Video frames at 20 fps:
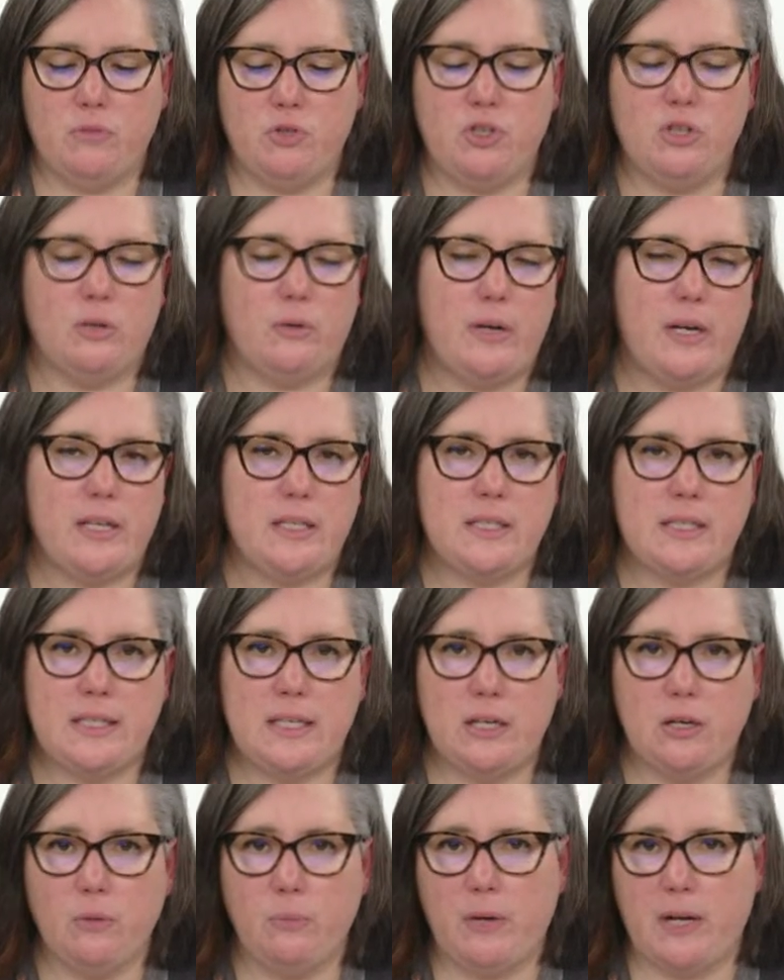joins
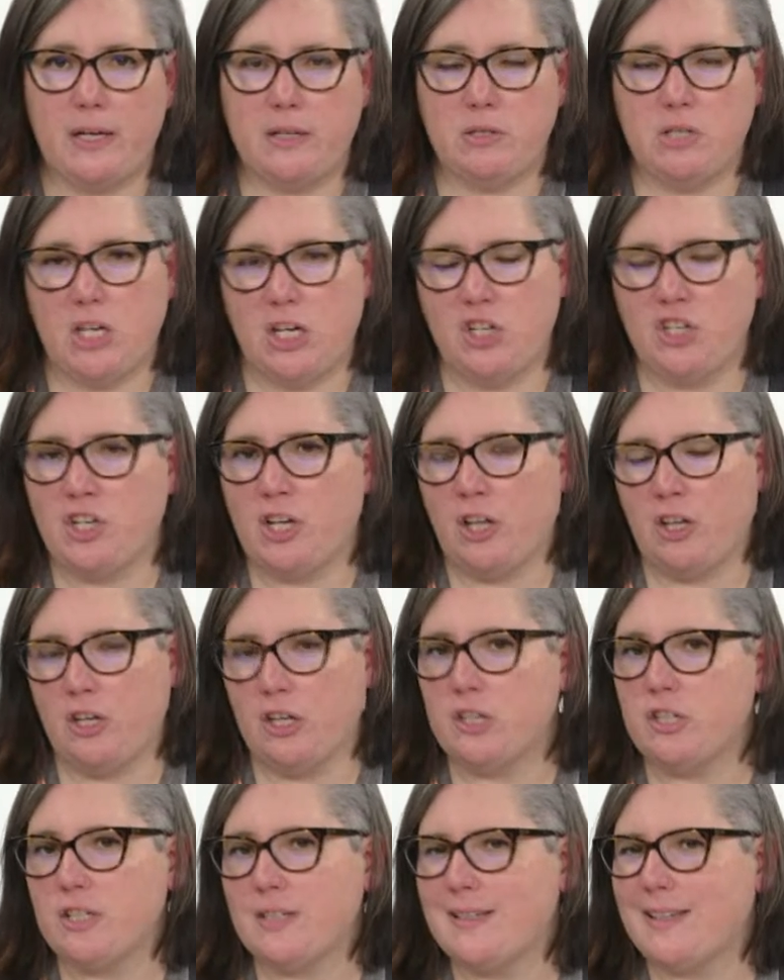here when I change color
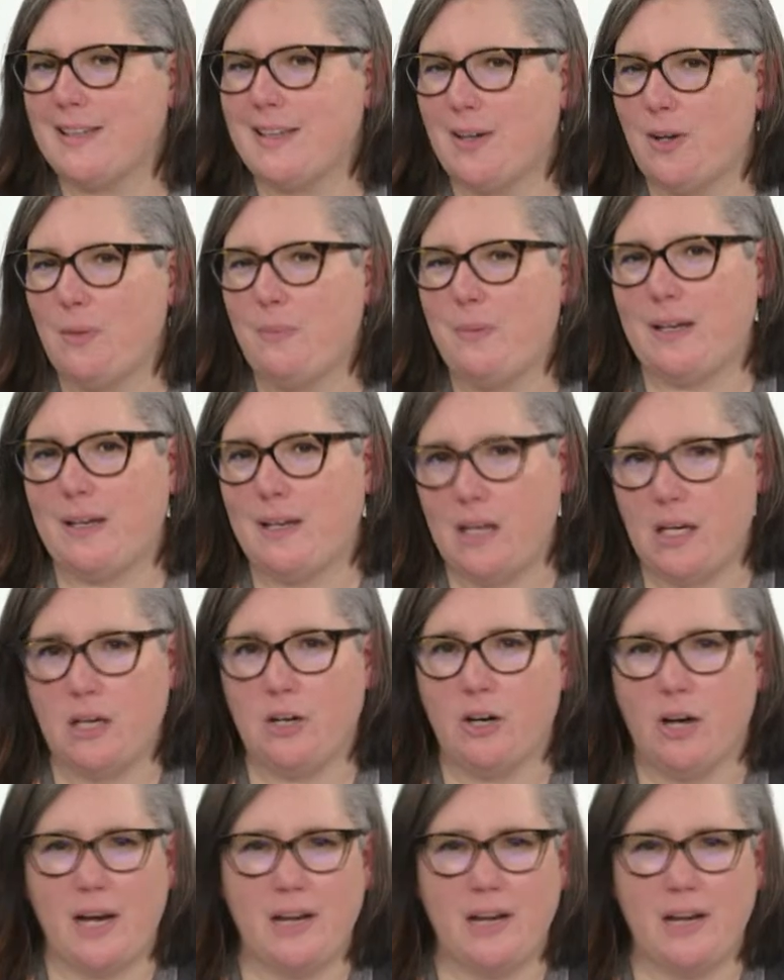are just a little neater.